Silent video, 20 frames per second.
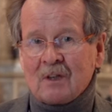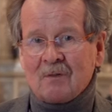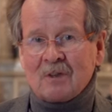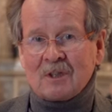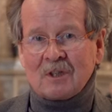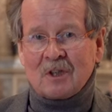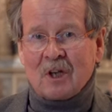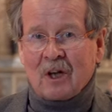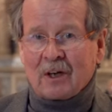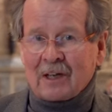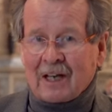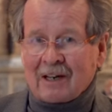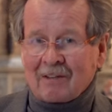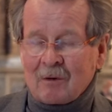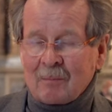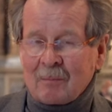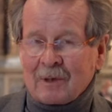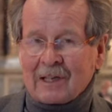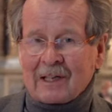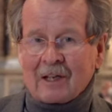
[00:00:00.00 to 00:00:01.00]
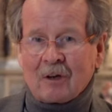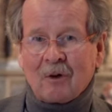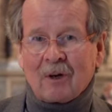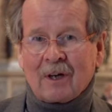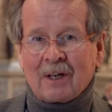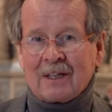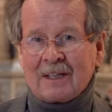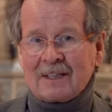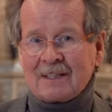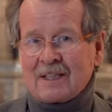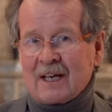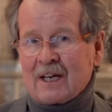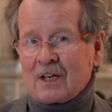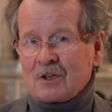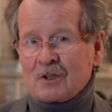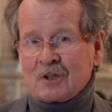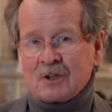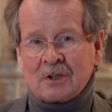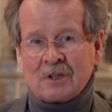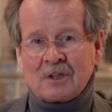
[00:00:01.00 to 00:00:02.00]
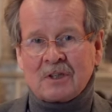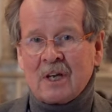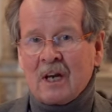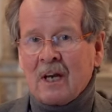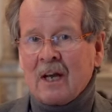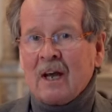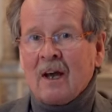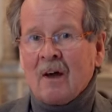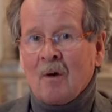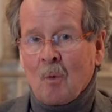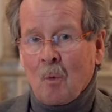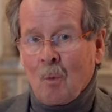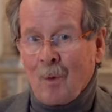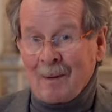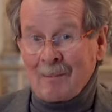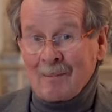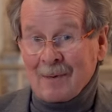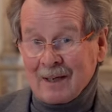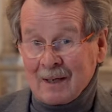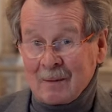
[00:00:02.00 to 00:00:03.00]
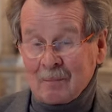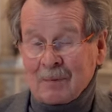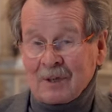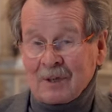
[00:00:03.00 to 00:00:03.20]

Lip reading: with non-governmental organizations, women in